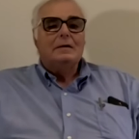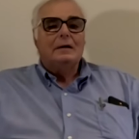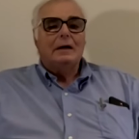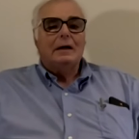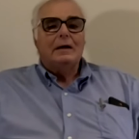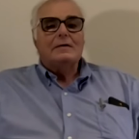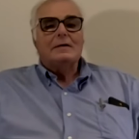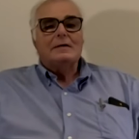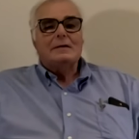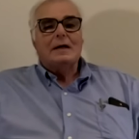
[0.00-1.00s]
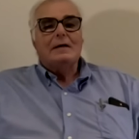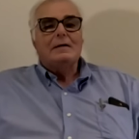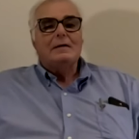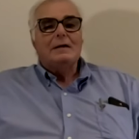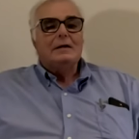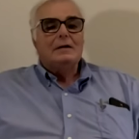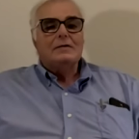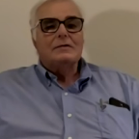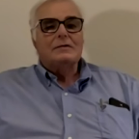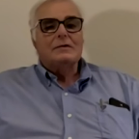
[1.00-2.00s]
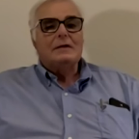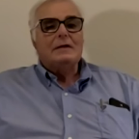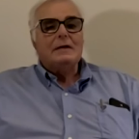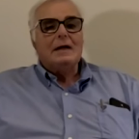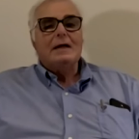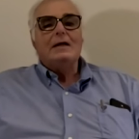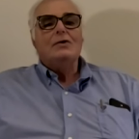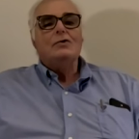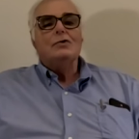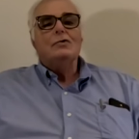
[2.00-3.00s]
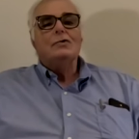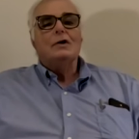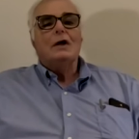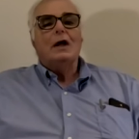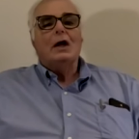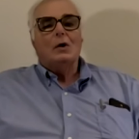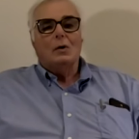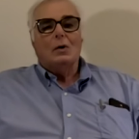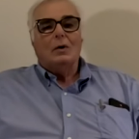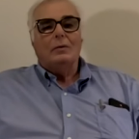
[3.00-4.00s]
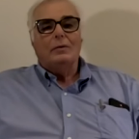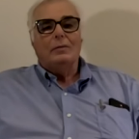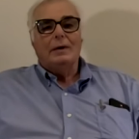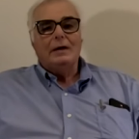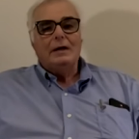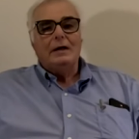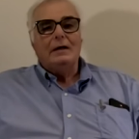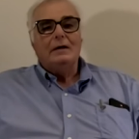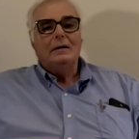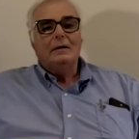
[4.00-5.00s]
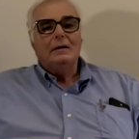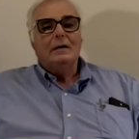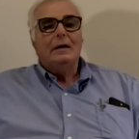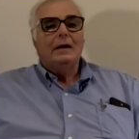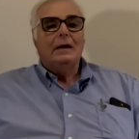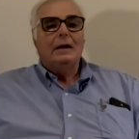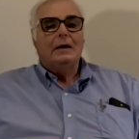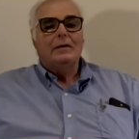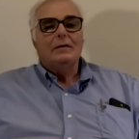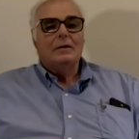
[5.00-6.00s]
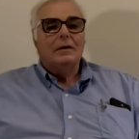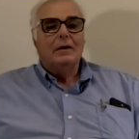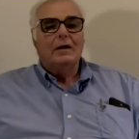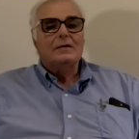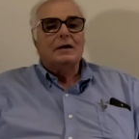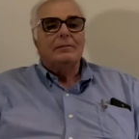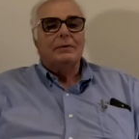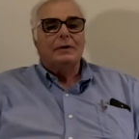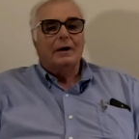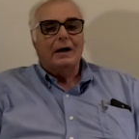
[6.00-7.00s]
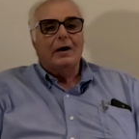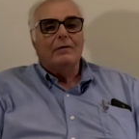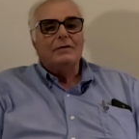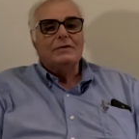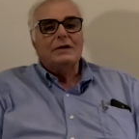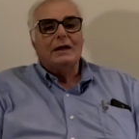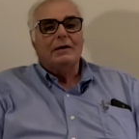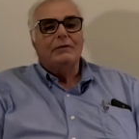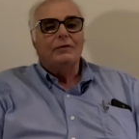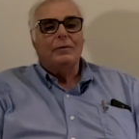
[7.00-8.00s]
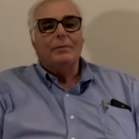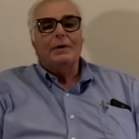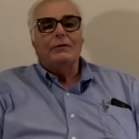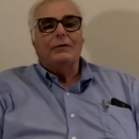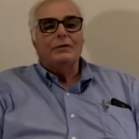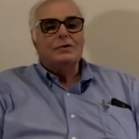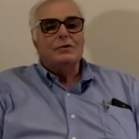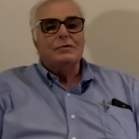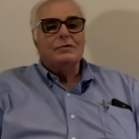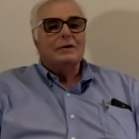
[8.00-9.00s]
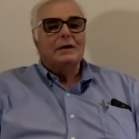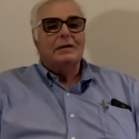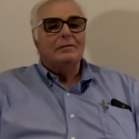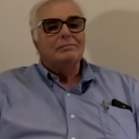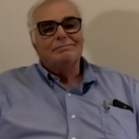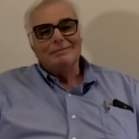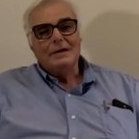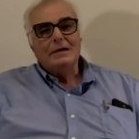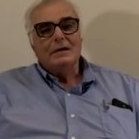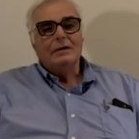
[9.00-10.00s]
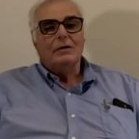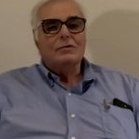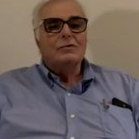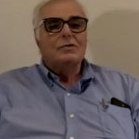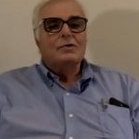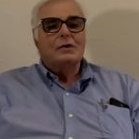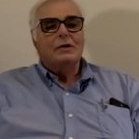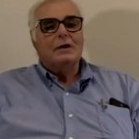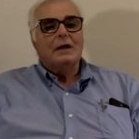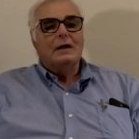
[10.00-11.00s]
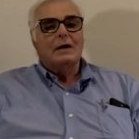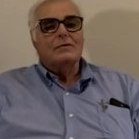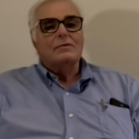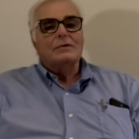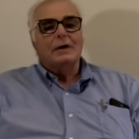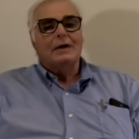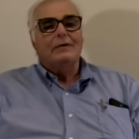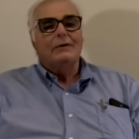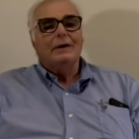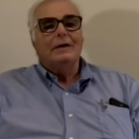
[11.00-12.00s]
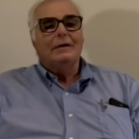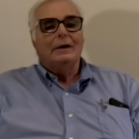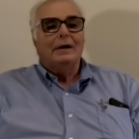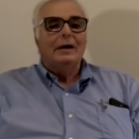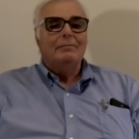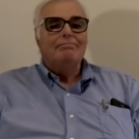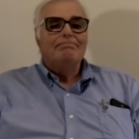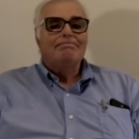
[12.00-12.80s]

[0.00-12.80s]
And as I said, he doesn't see any issues at all with my knee. And except that I obviously have some muscle issues and those are just going to take exercise and time.